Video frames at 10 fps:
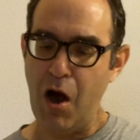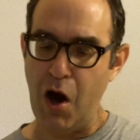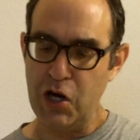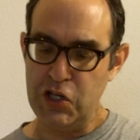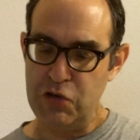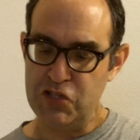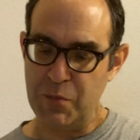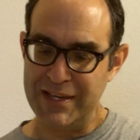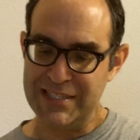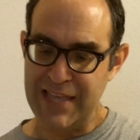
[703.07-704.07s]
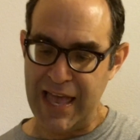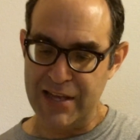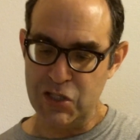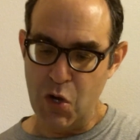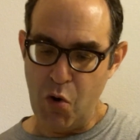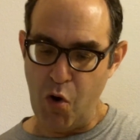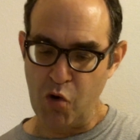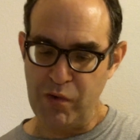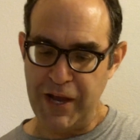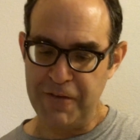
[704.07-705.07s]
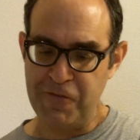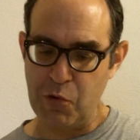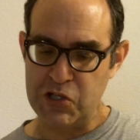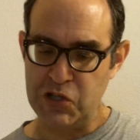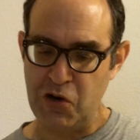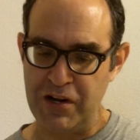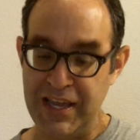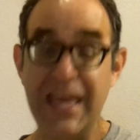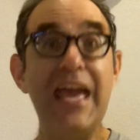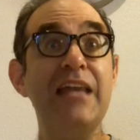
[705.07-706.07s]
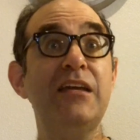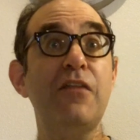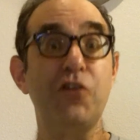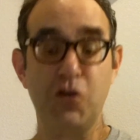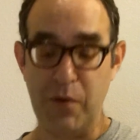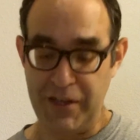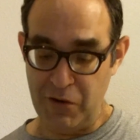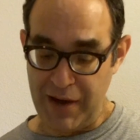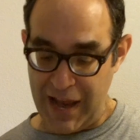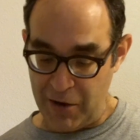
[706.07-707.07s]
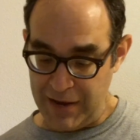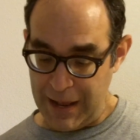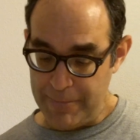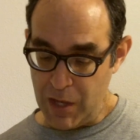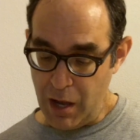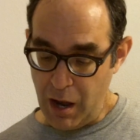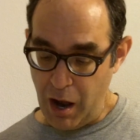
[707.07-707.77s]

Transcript: art used to extend or reinforce learning in another curricular area,